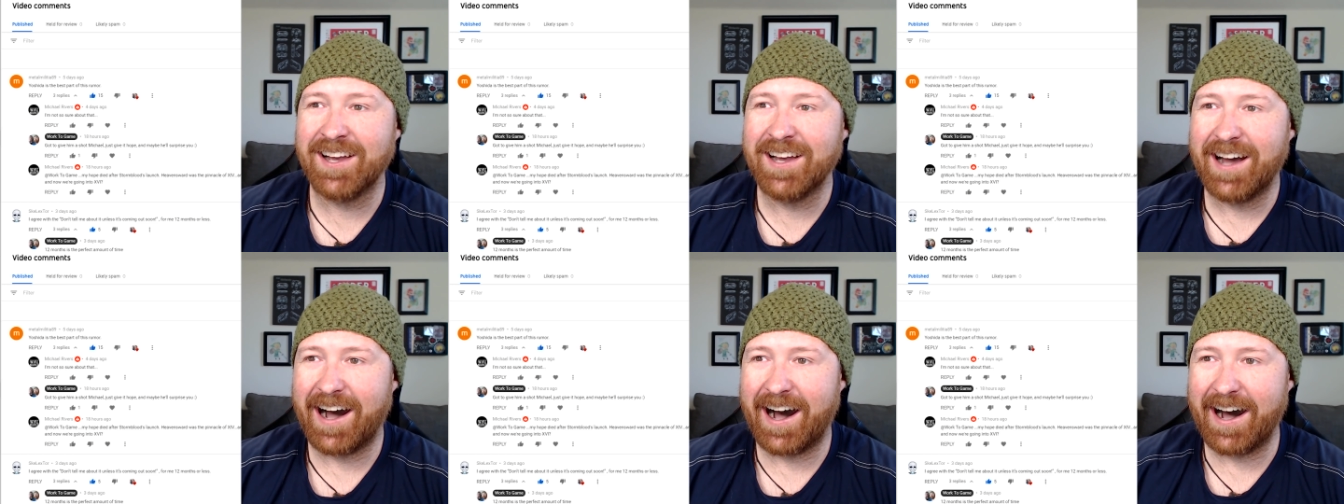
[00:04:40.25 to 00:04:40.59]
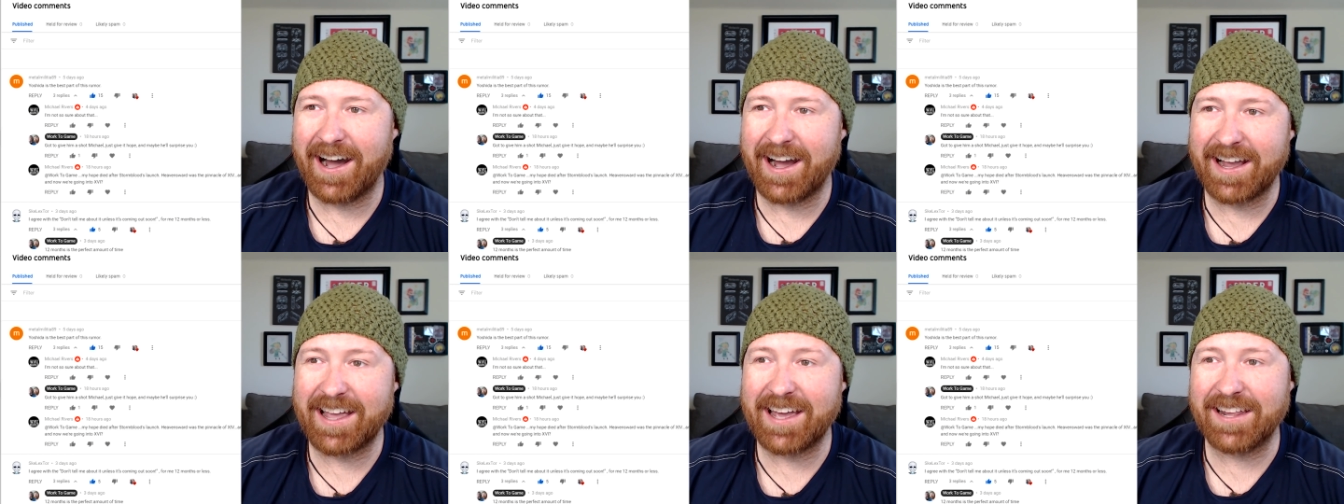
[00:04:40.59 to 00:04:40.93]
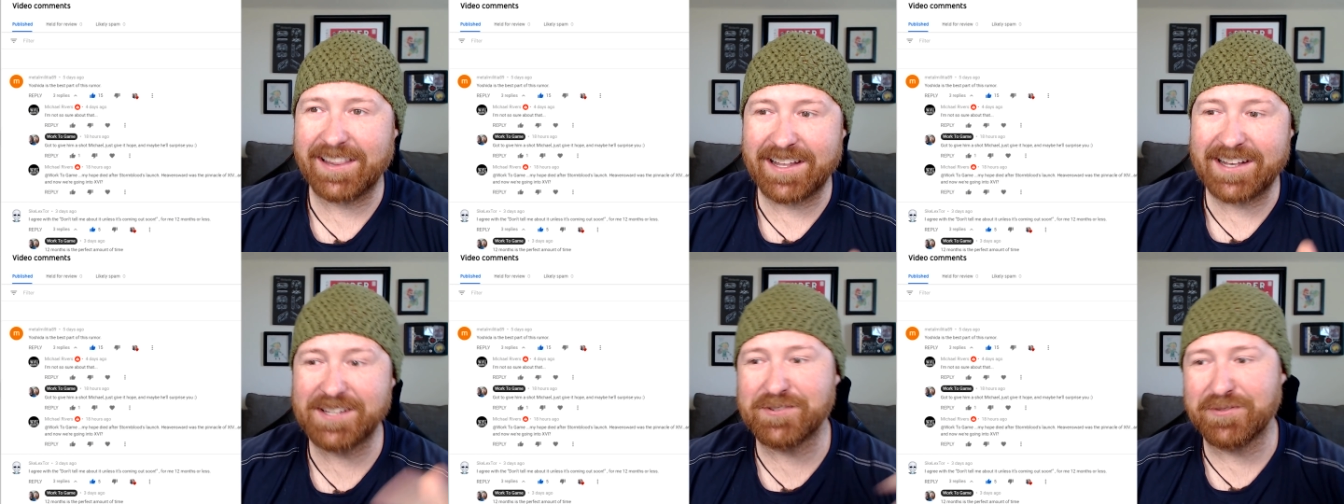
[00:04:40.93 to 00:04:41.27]
Uh, again,
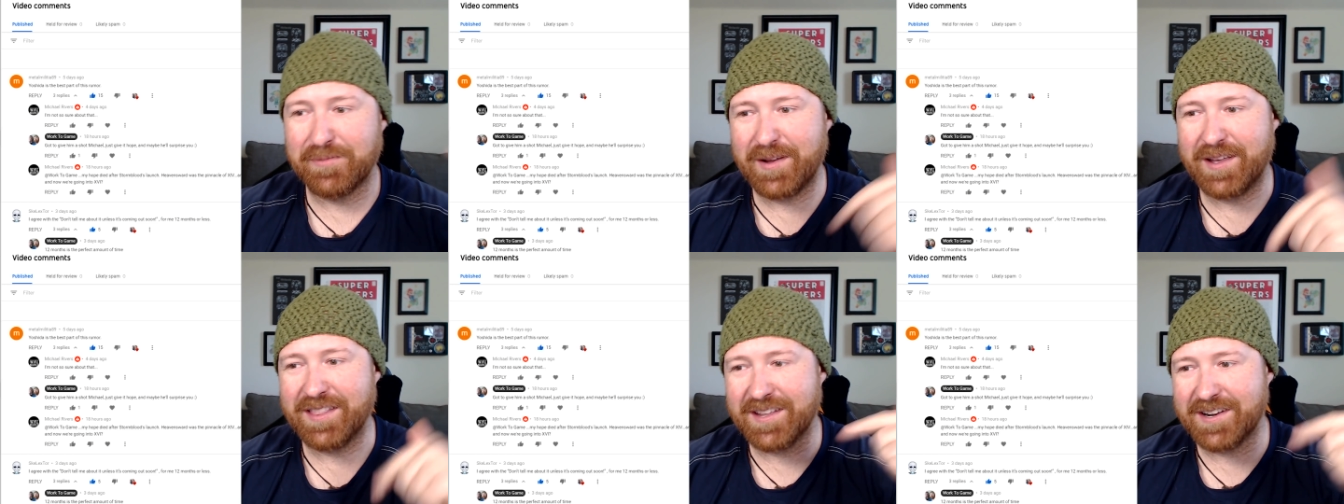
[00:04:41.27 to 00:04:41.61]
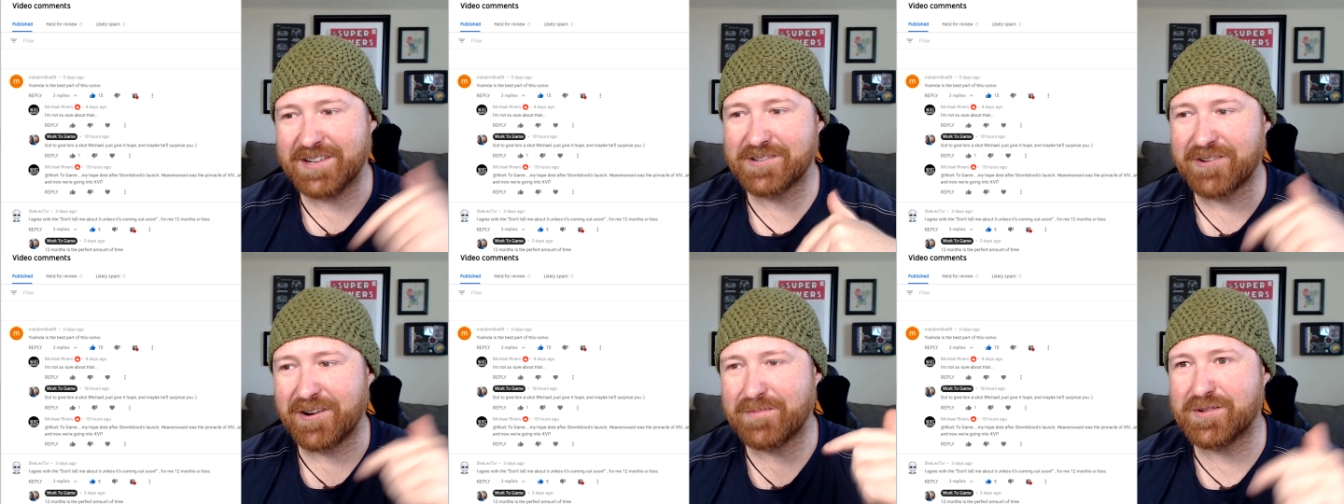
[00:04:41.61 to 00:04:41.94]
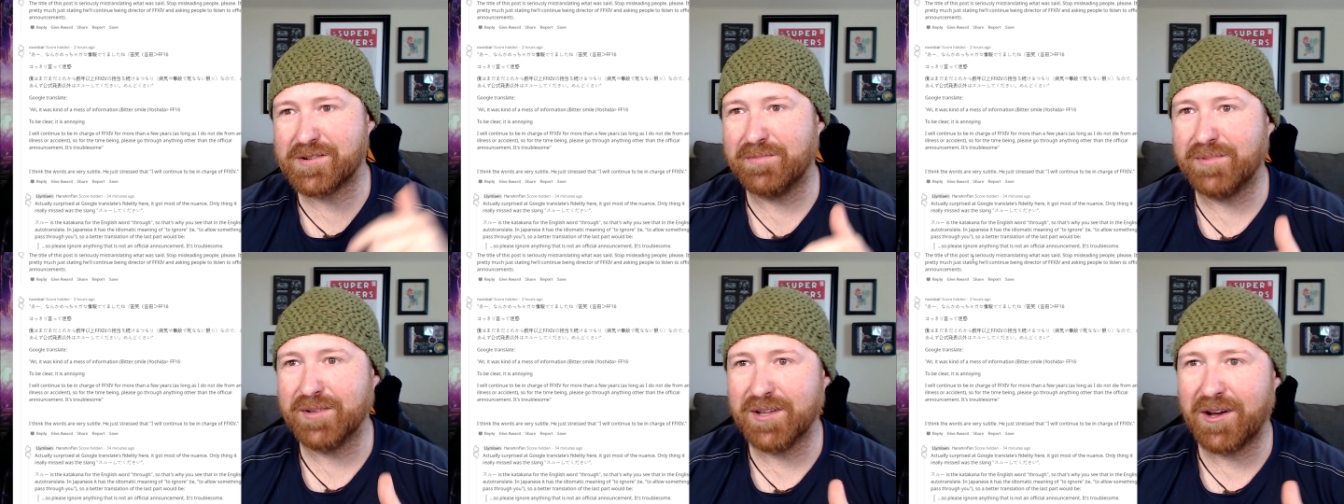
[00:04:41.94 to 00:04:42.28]
links will be in the
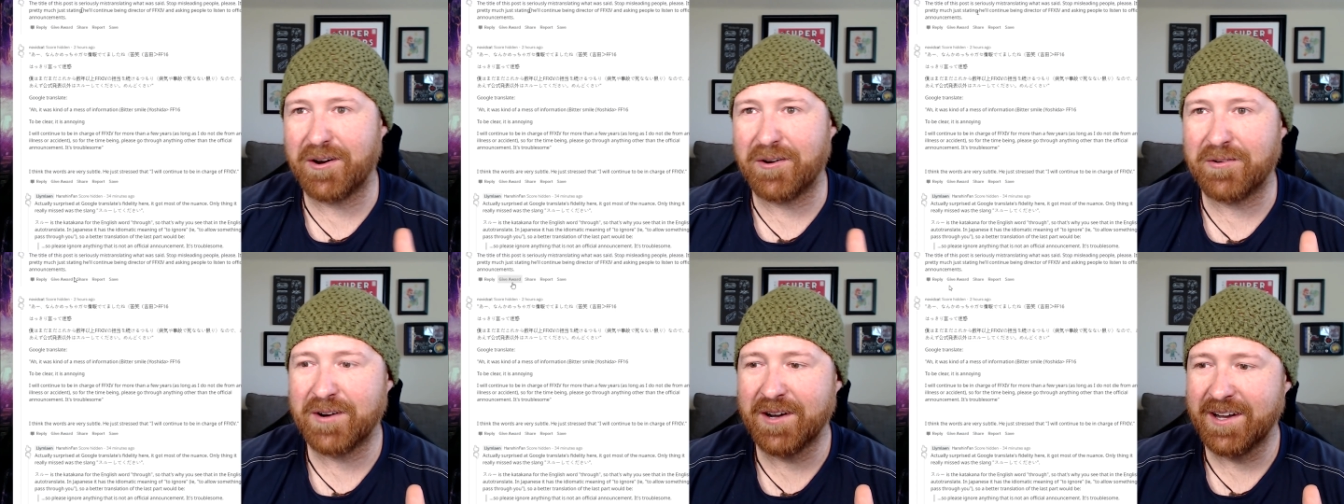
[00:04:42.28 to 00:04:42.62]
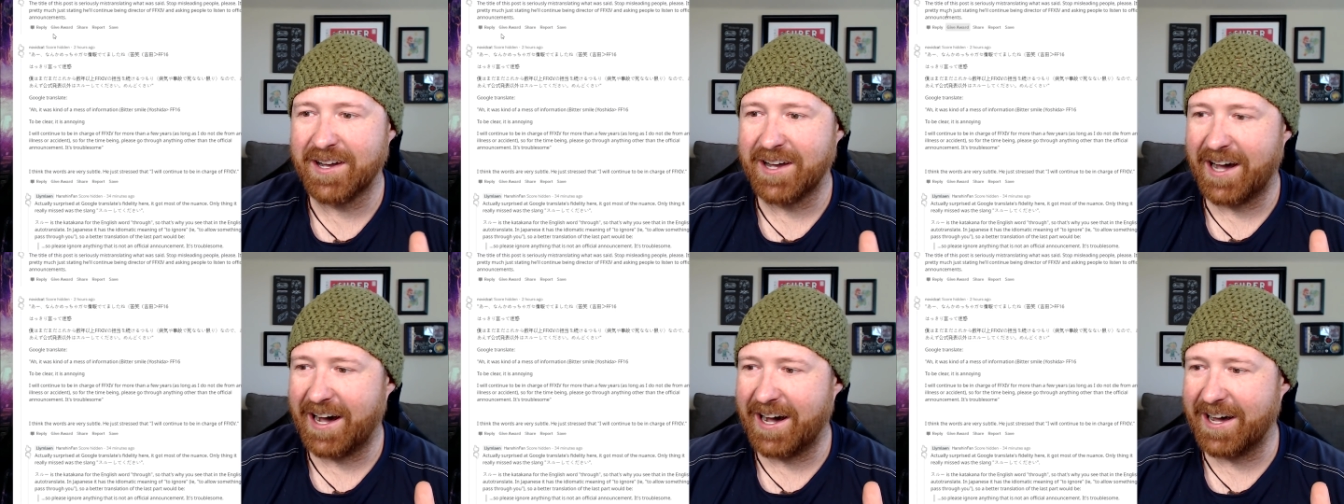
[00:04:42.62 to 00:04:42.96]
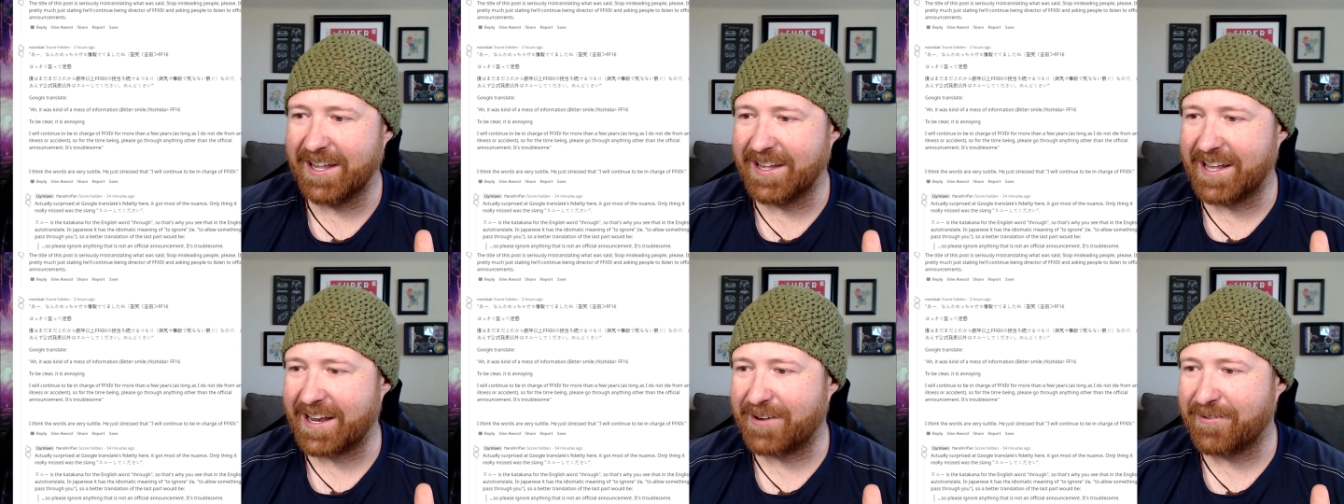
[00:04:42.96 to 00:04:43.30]
description below, uh, like